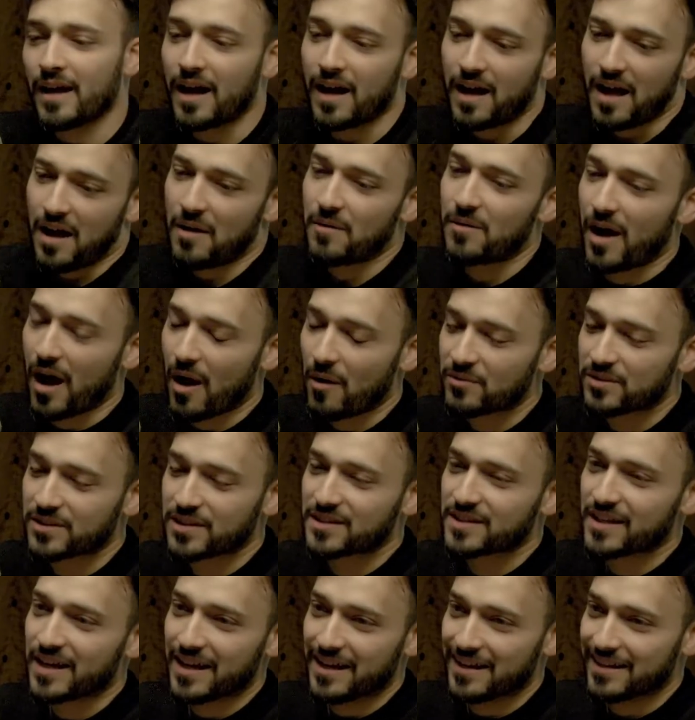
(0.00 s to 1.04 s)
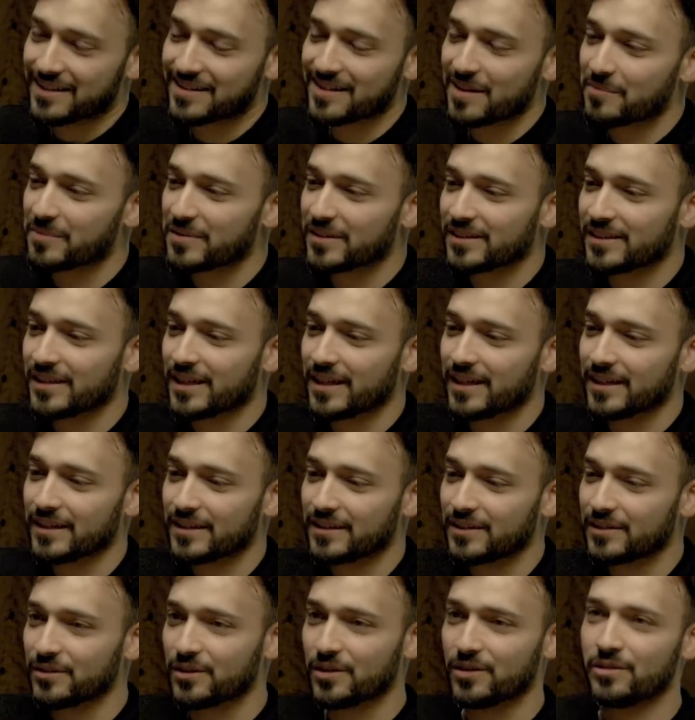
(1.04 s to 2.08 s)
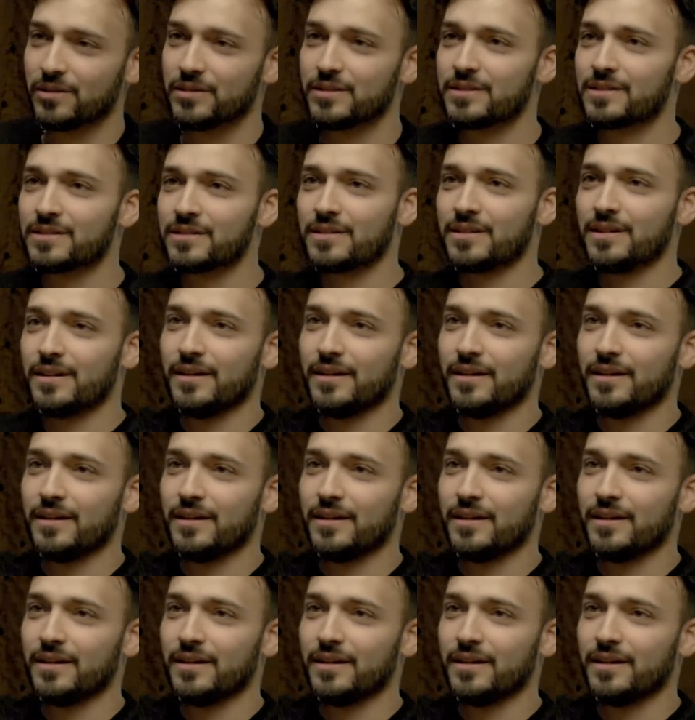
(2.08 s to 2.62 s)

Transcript: I would say it's something like, you know, it's